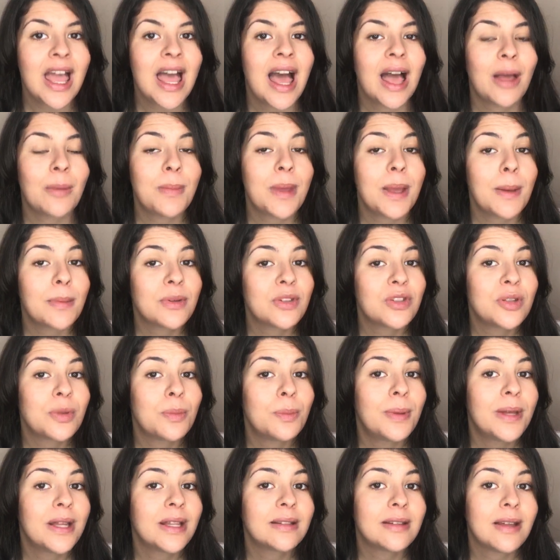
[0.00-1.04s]
and be able to
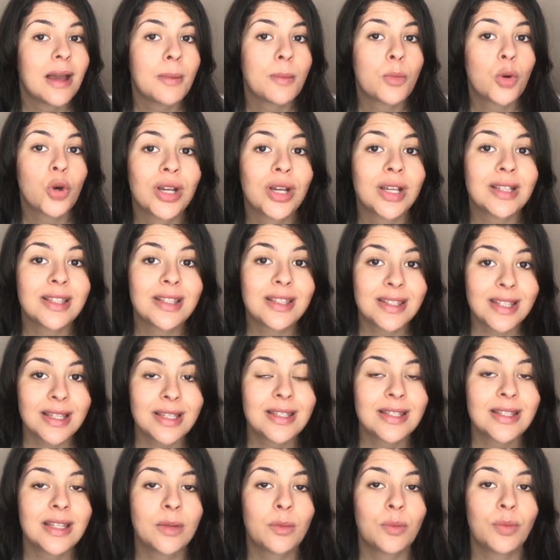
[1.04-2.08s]
build a
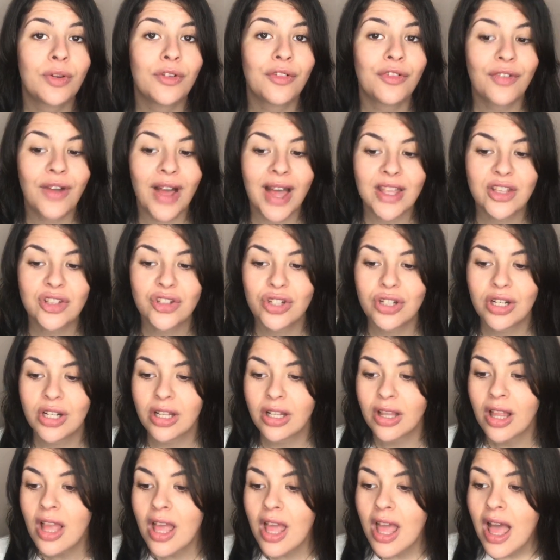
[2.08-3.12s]
consistent,
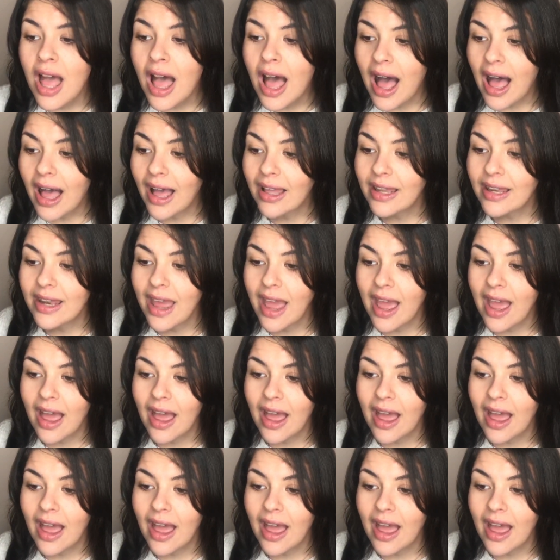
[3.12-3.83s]
professional and